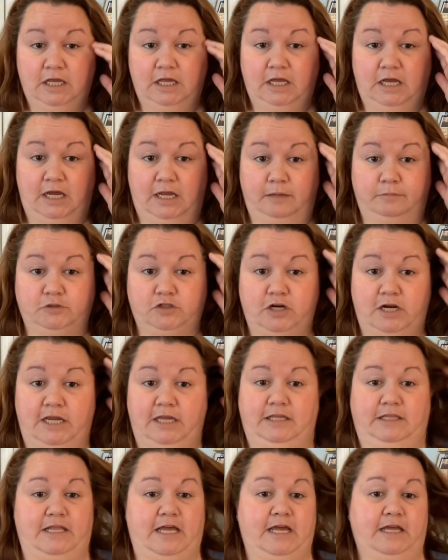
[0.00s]
I'm
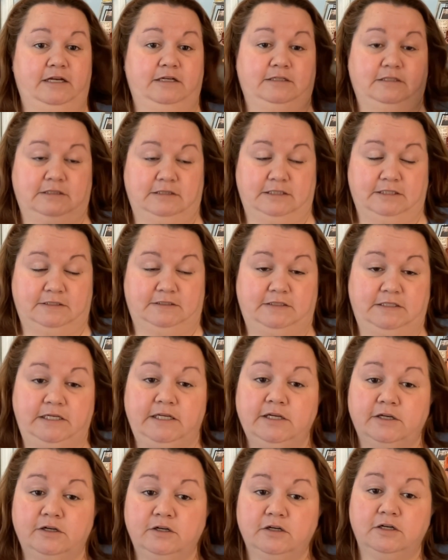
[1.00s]
trying that this
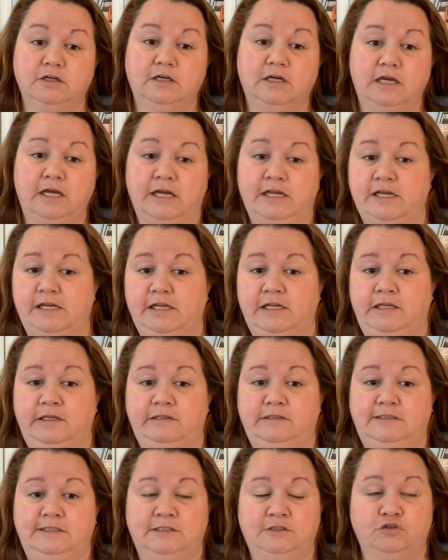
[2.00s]
year. I
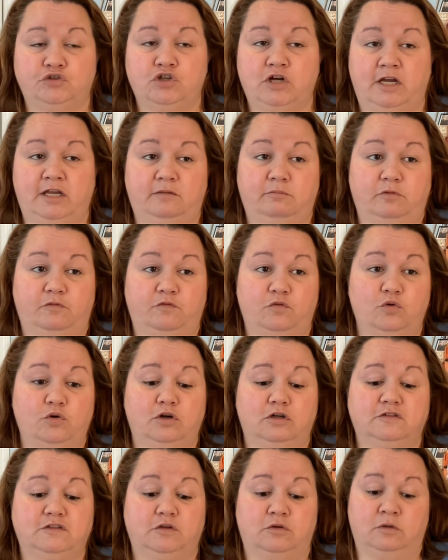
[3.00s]
didn't try it
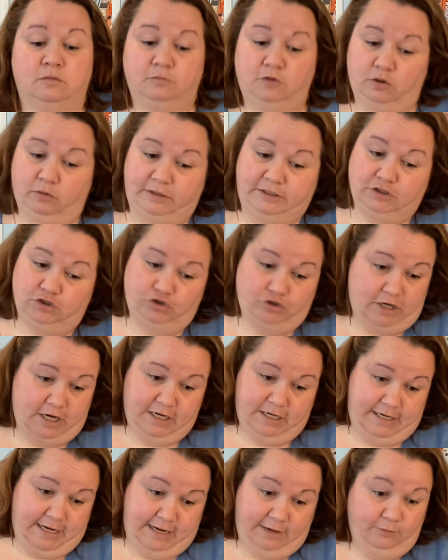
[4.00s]
before, so I'm going to try
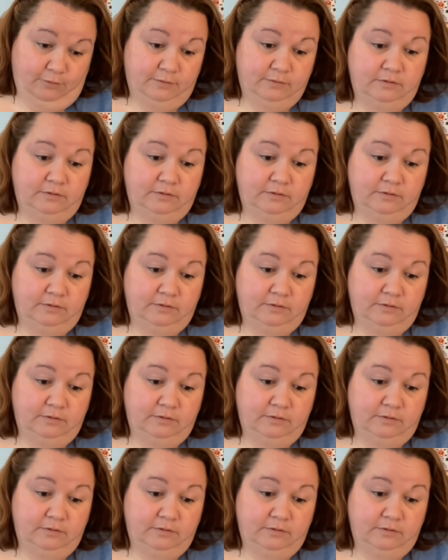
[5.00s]
it now.